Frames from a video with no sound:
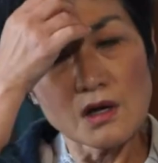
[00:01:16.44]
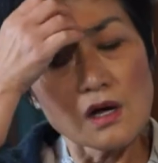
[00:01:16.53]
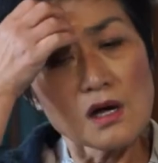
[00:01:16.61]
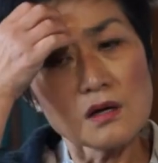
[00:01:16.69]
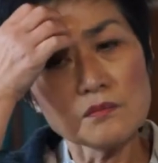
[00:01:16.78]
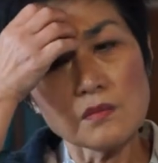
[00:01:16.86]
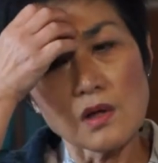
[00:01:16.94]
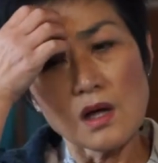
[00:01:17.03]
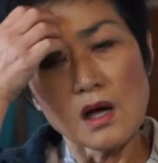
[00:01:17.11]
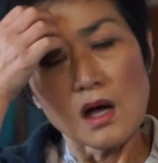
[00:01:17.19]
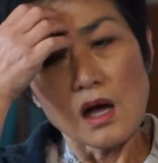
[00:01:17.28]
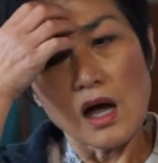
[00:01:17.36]
Um,
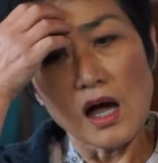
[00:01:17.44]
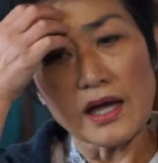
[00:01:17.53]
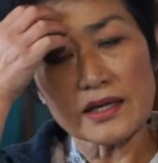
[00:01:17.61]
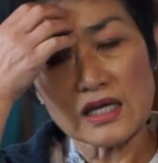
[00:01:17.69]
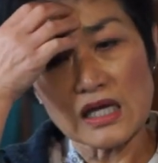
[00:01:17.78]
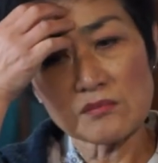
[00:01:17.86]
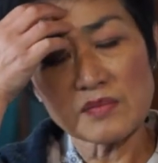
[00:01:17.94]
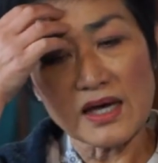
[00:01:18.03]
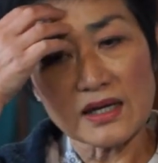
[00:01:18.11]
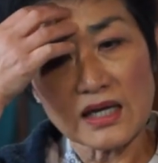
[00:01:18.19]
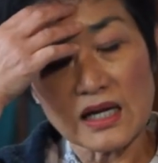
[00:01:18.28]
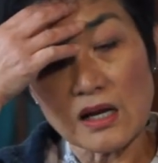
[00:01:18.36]
I came
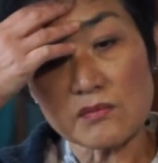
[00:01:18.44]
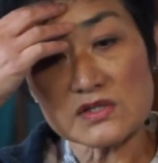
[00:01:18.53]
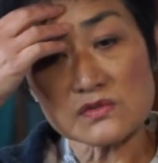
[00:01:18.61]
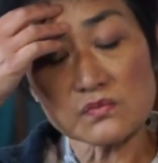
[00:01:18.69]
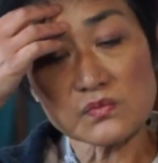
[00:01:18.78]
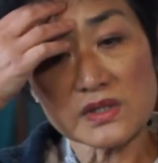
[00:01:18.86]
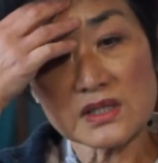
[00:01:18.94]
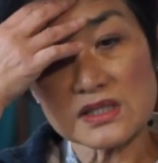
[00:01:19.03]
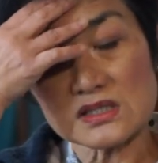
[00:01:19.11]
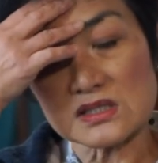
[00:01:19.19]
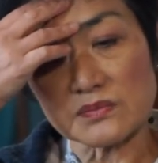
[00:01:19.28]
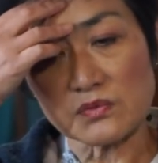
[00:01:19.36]
back and I was really
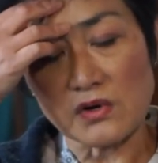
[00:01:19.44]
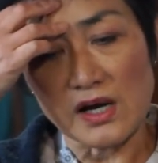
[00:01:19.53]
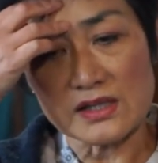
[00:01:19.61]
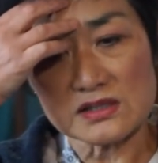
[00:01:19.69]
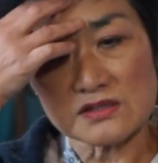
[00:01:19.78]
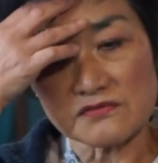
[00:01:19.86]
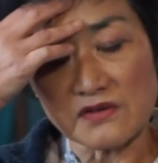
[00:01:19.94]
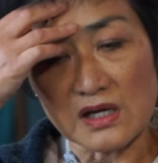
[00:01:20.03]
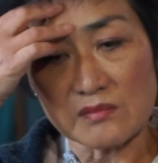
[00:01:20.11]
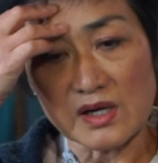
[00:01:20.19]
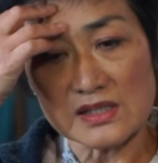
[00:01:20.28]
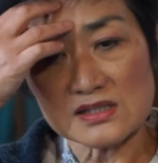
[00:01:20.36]
surprised to
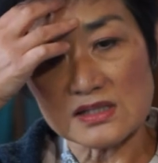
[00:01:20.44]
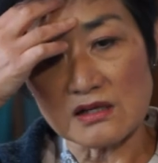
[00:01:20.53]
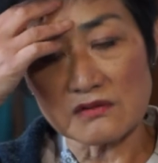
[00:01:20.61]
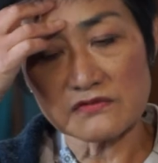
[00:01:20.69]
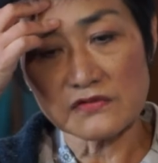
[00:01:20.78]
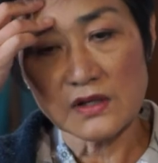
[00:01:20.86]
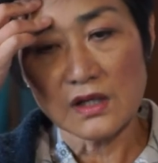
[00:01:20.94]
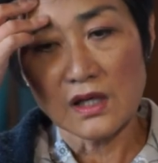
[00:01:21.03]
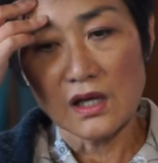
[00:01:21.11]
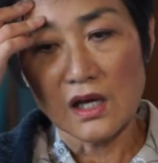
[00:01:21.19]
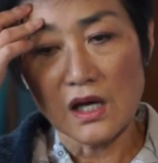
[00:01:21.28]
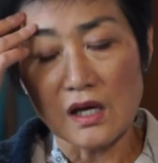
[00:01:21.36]
find myself
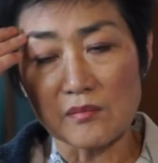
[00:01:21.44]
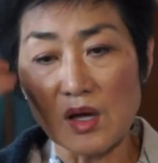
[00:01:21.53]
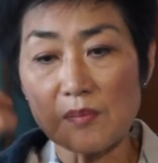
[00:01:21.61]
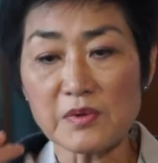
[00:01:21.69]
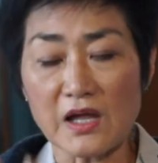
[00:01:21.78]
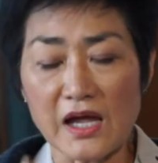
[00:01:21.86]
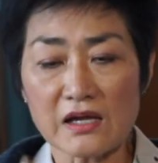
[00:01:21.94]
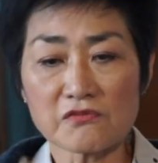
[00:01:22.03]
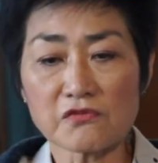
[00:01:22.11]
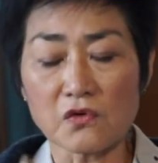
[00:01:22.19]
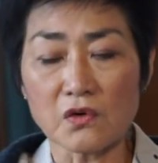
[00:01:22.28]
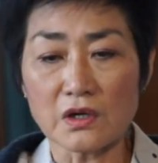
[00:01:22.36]
um, applying
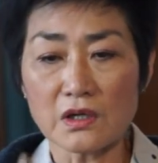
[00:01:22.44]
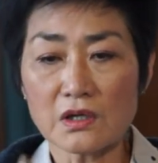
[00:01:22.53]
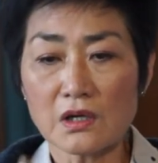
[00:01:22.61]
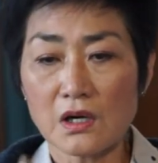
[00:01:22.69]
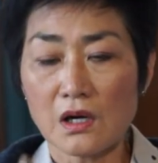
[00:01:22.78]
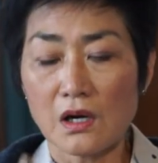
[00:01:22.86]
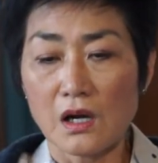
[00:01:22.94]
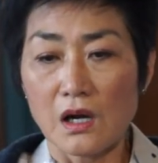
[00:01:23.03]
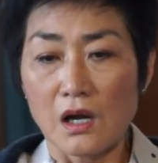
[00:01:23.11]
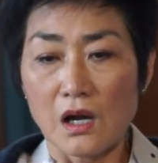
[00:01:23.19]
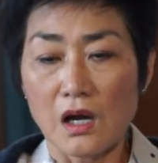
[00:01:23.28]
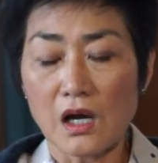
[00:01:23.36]
for
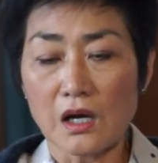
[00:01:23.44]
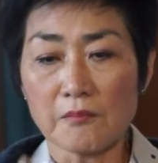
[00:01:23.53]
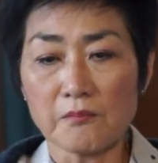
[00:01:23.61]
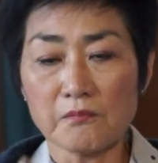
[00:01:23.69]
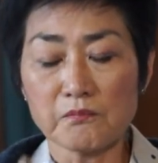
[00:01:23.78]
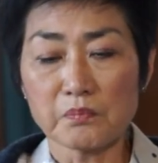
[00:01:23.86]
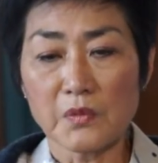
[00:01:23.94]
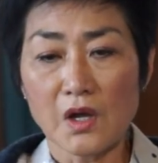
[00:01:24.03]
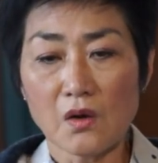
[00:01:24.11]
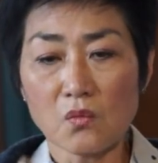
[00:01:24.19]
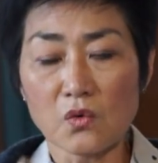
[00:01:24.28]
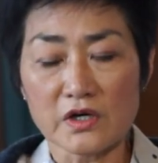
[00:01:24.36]
um,
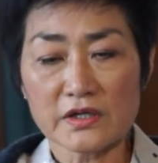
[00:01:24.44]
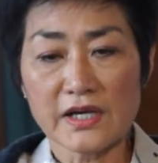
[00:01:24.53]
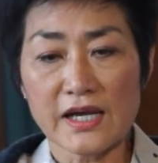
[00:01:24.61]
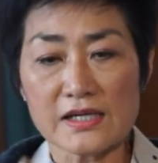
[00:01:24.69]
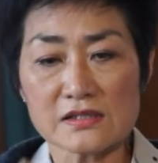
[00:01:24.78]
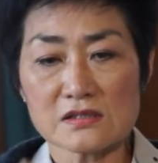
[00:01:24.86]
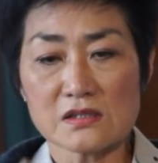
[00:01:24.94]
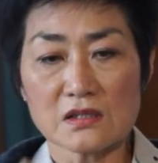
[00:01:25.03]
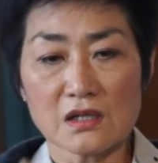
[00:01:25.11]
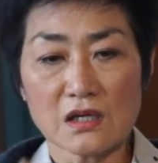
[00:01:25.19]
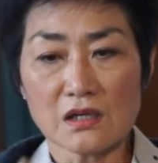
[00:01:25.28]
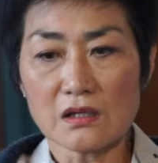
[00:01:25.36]
work as
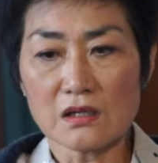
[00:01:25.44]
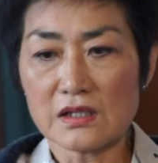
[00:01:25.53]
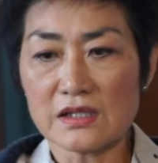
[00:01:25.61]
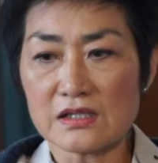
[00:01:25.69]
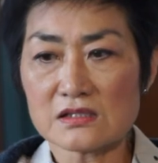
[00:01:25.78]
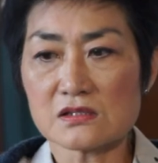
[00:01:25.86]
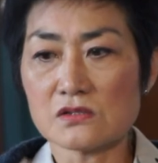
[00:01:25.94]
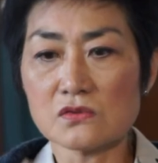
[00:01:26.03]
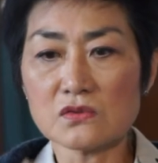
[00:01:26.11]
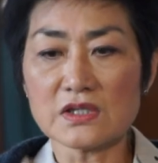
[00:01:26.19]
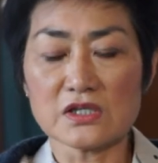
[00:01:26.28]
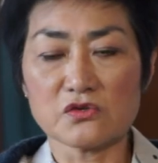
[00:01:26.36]
in this
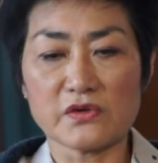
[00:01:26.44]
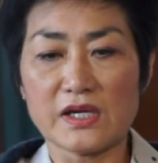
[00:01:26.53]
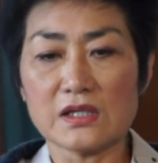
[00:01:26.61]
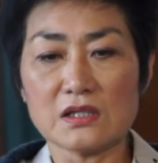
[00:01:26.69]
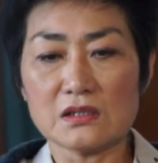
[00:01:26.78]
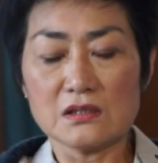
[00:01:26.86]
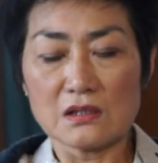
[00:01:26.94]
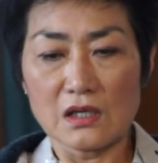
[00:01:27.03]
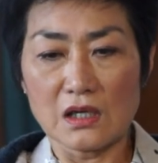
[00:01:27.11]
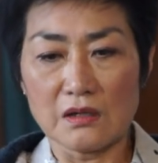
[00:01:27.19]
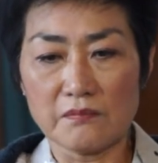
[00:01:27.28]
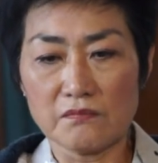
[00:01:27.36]
newly created
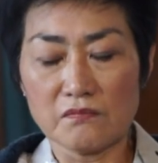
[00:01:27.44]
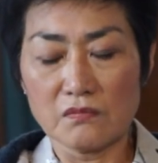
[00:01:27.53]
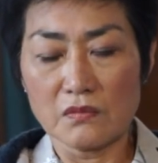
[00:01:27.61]
um,